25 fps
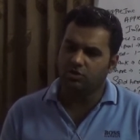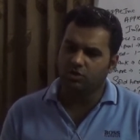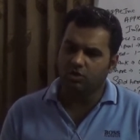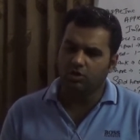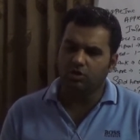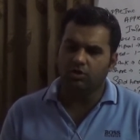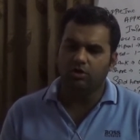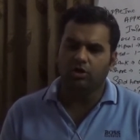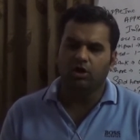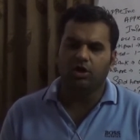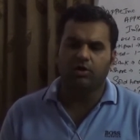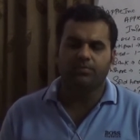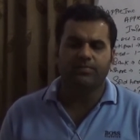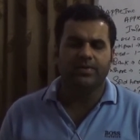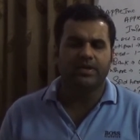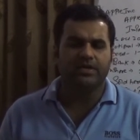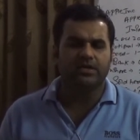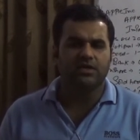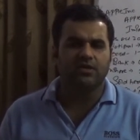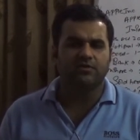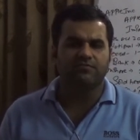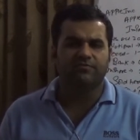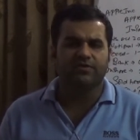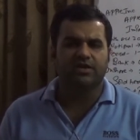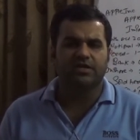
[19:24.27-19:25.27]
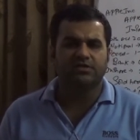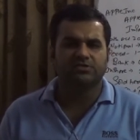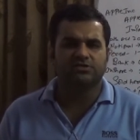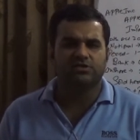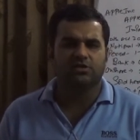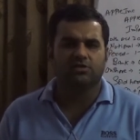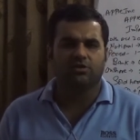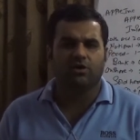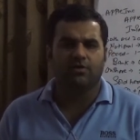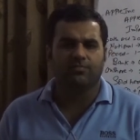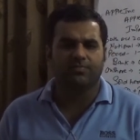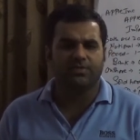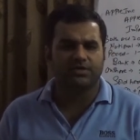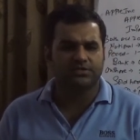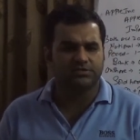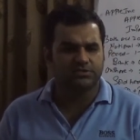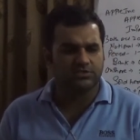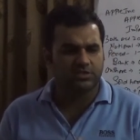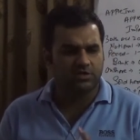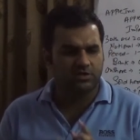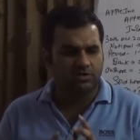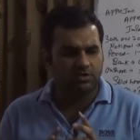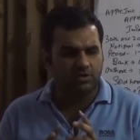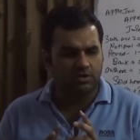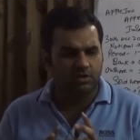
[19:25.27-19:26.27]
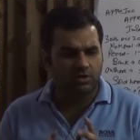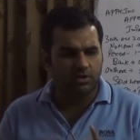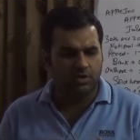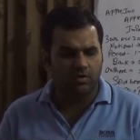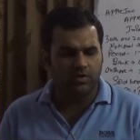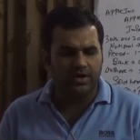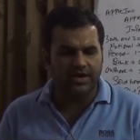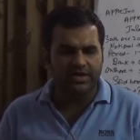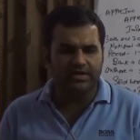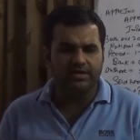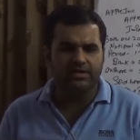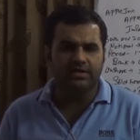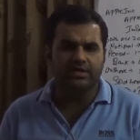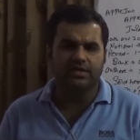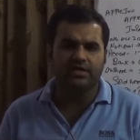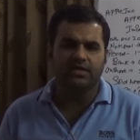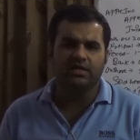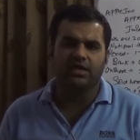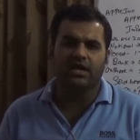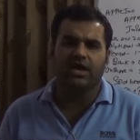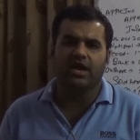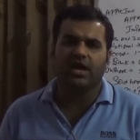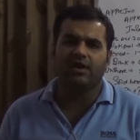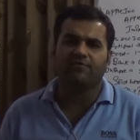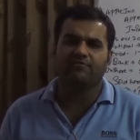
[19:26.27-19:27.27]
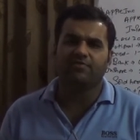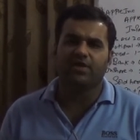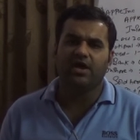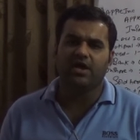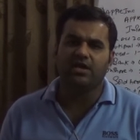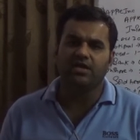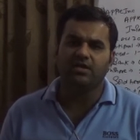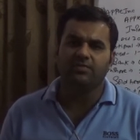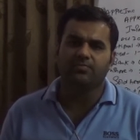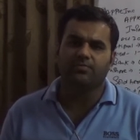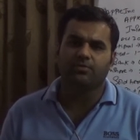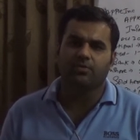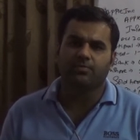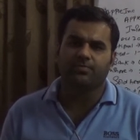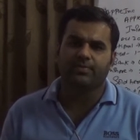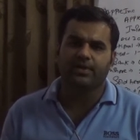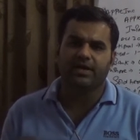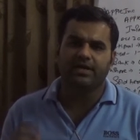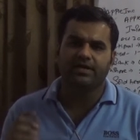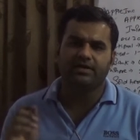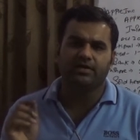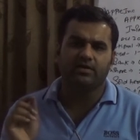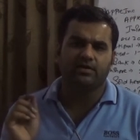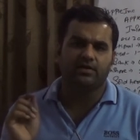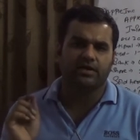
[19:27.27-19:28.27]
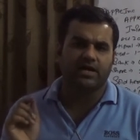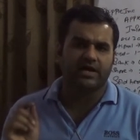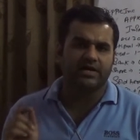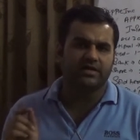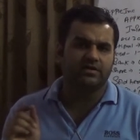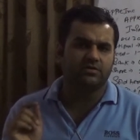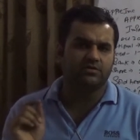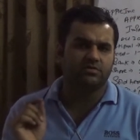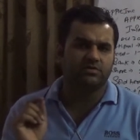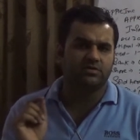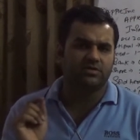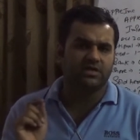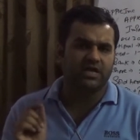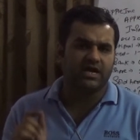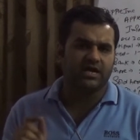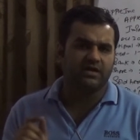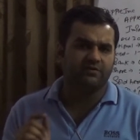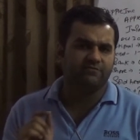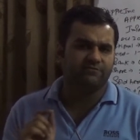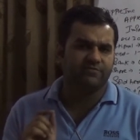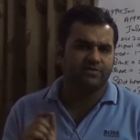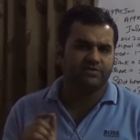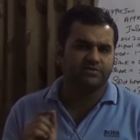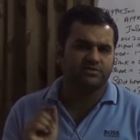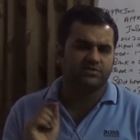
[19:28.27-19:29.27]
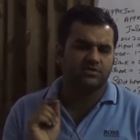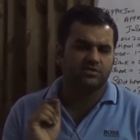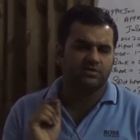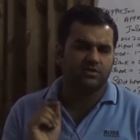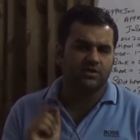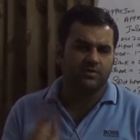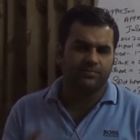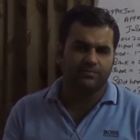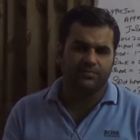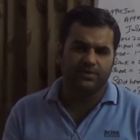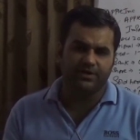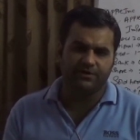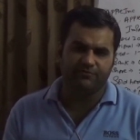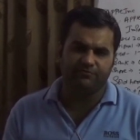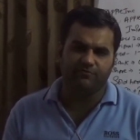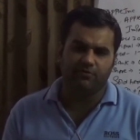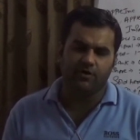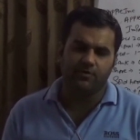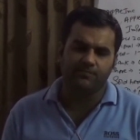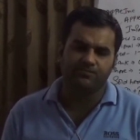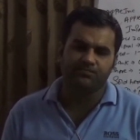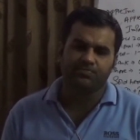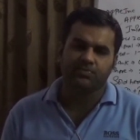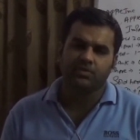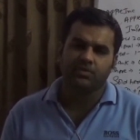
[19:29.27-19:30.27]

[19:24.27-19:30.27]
no non-banking financial corporation, no entity have any proprietary right on that fixed income platform.